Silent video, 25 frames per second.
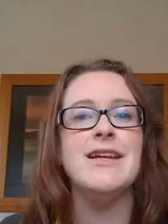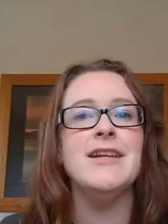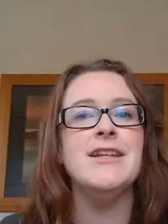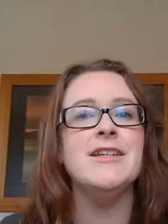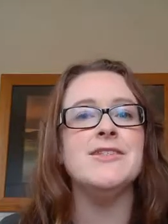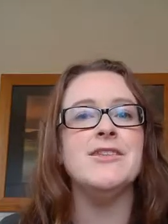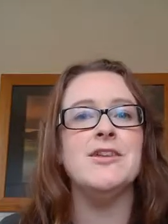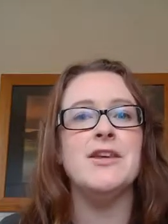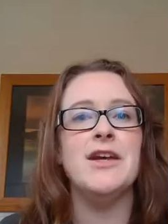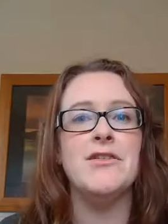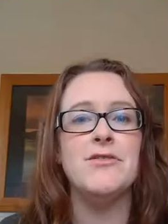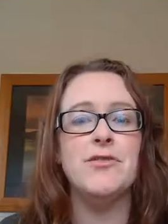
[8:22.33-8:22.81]

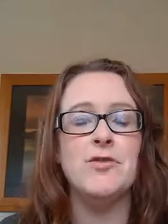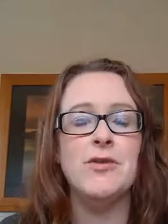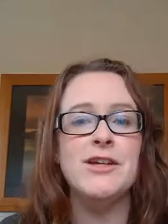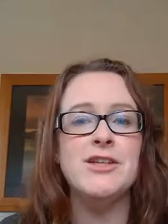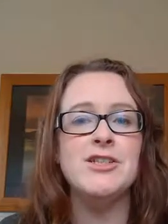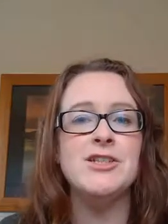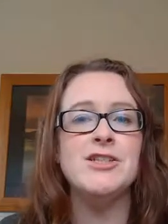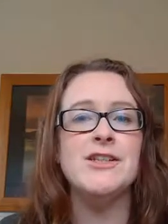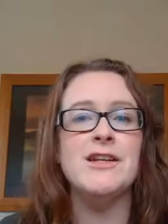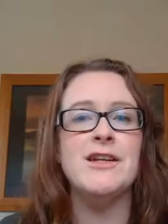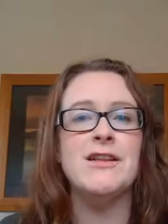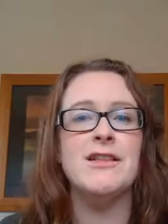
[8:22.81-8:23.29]
So if you're
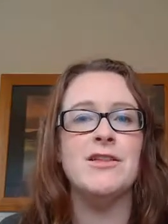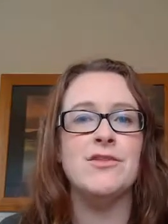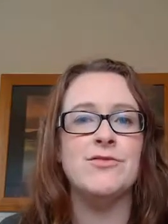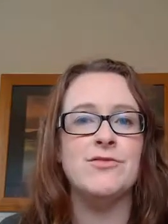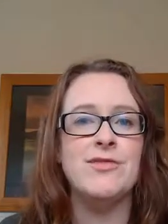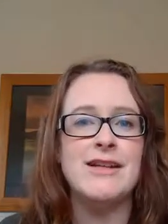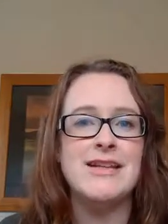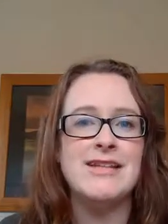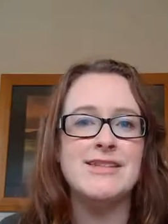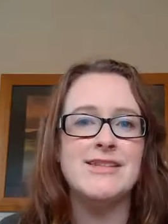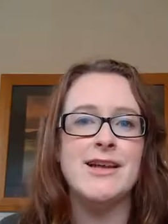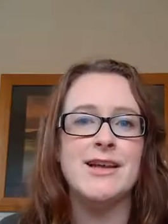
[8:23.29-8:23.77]
interested in the
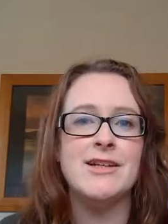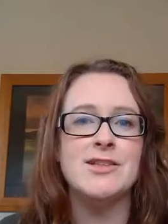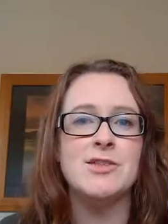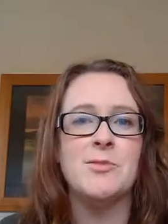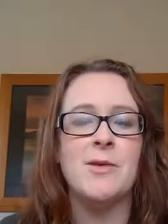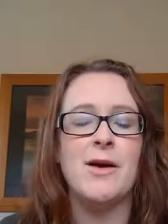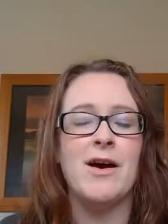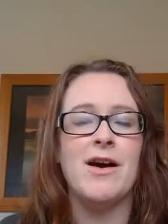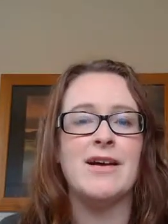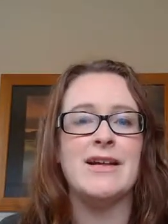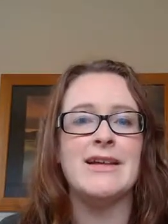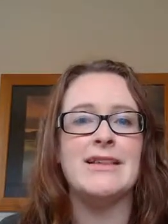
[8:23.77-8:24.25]
research
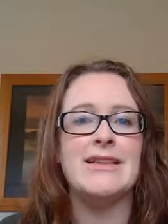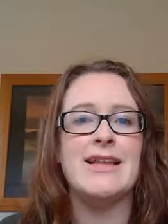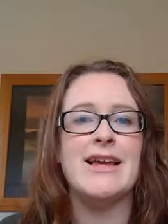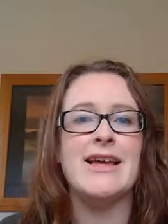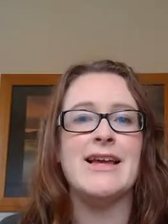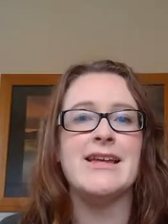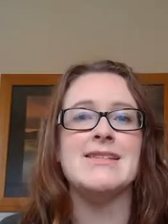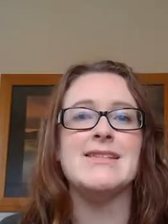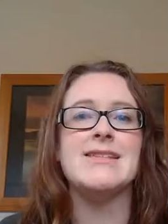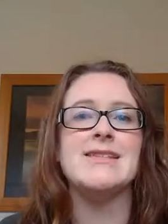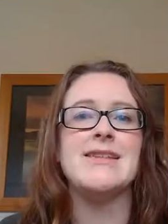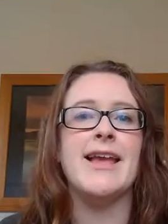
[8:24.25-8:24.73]
behind
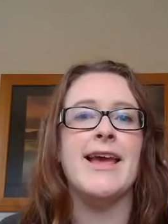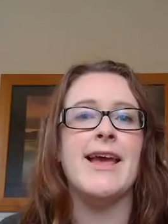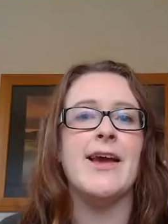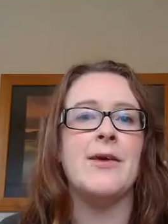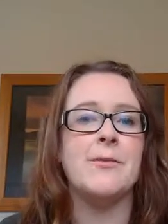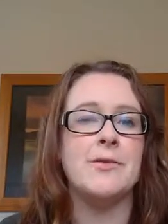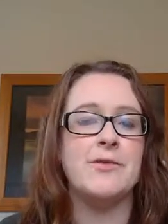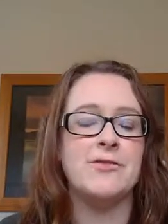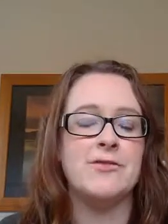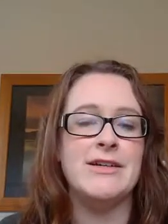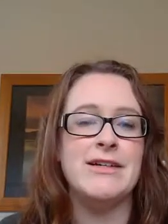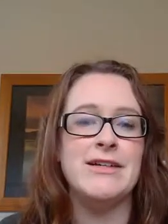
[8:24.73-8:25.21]
this, it'll
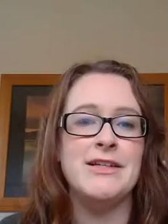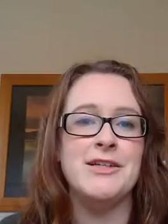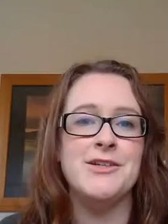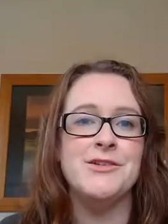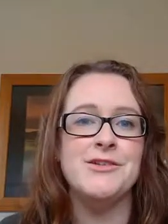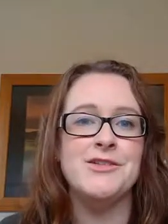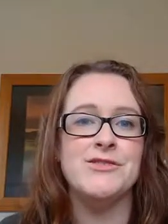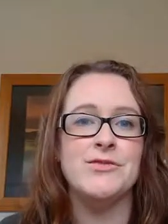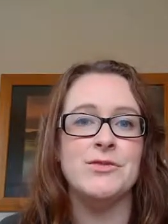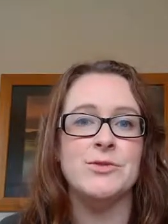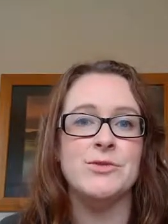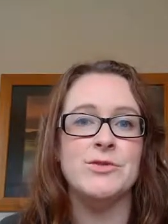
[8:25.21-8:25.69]
be really
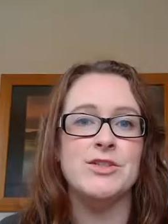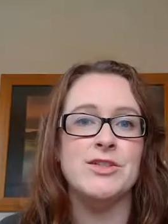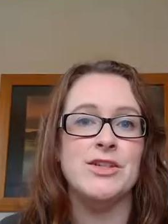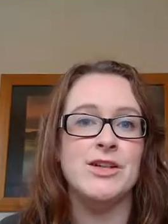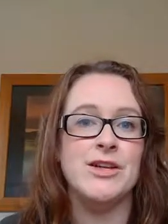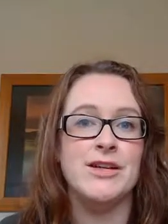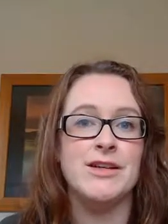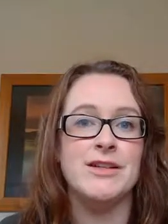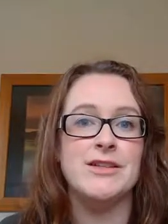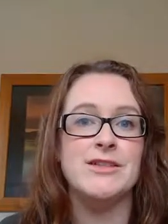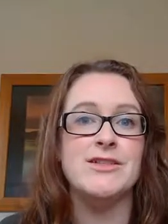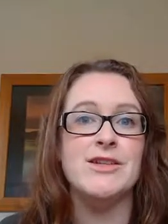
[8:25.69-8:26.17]
useful
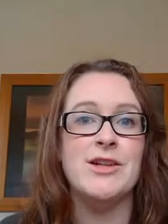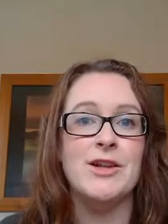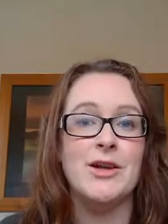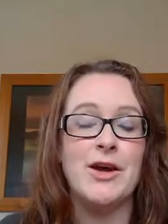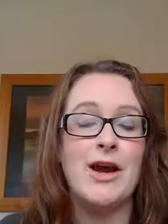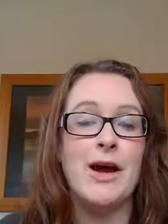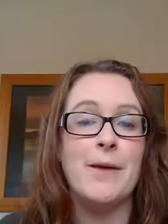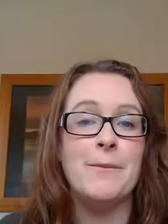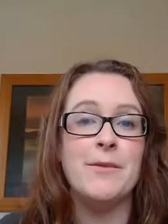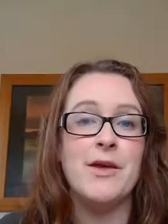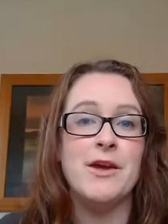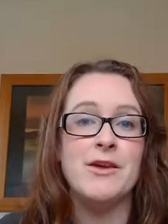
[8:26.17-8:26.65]
to
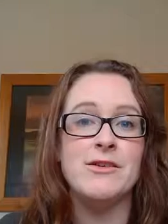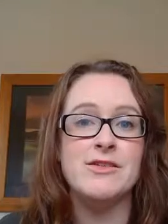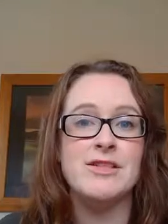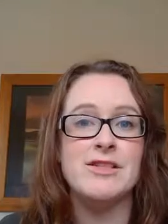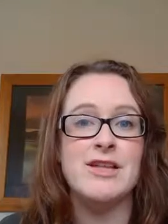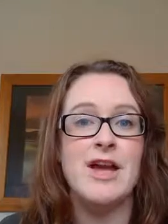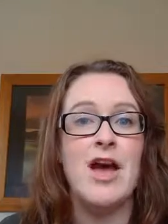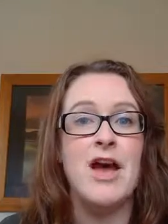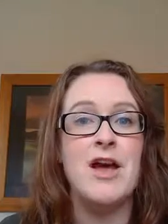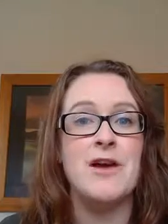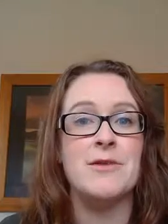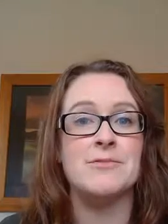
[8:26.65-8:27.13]
look up those
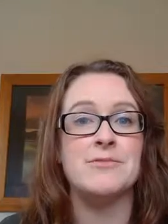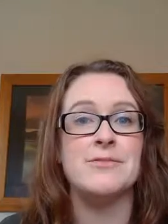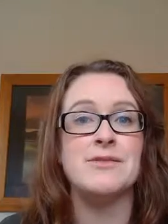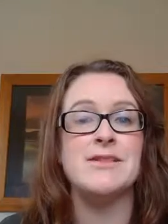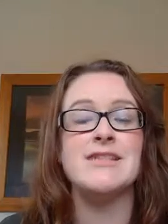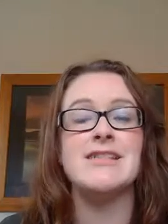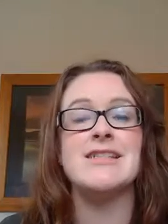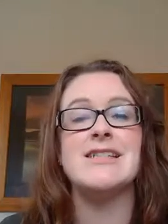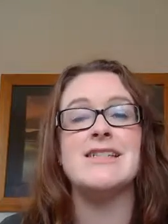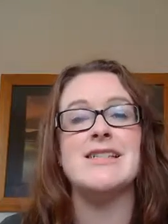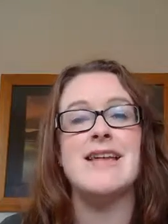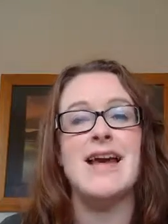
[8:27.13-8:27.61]
terms
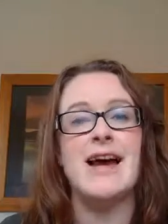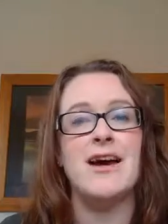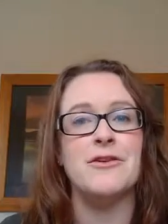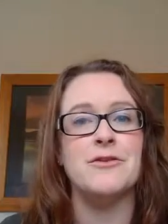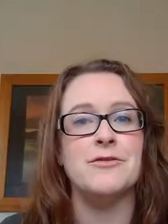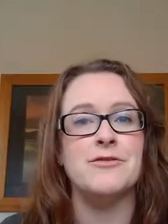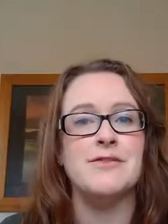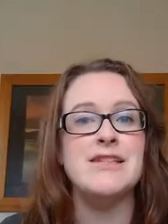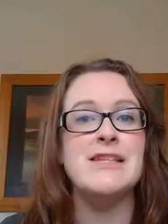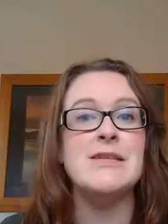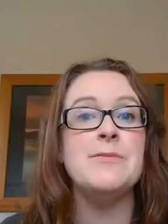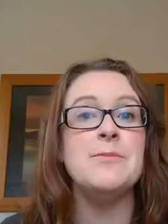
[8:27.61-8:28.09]
to
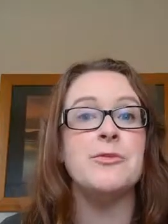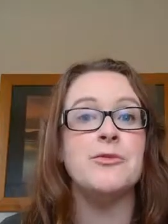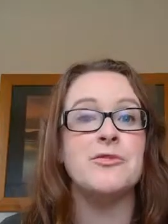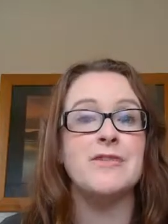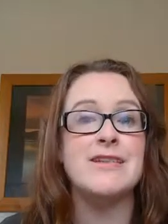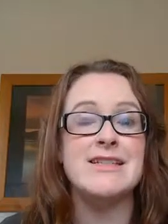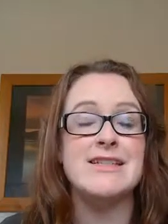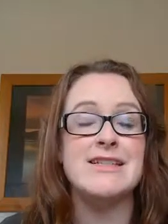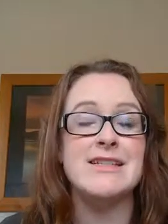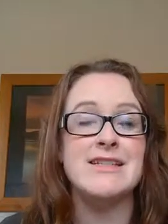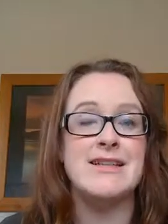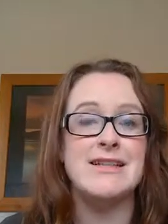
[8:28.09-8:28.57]
delve deeper
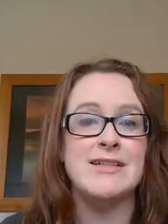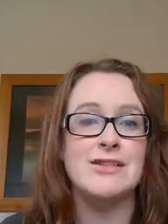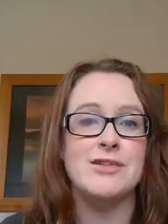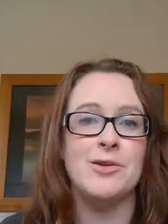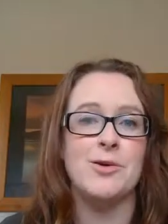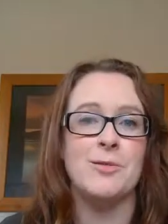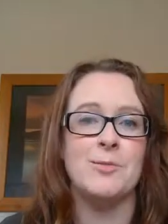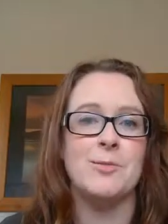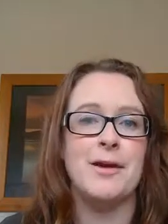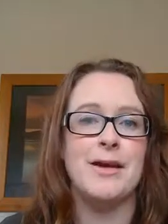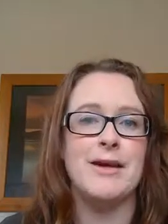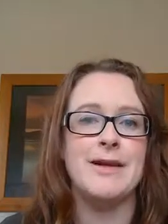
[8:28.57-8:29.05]
into this
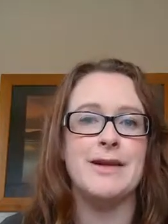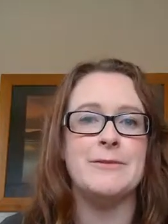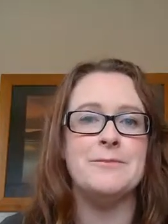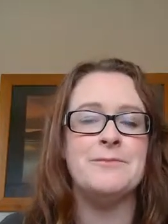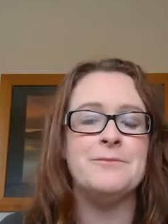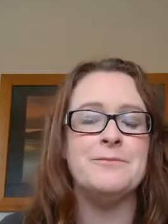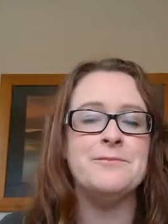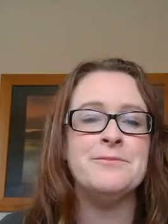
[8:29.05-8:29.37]
topic.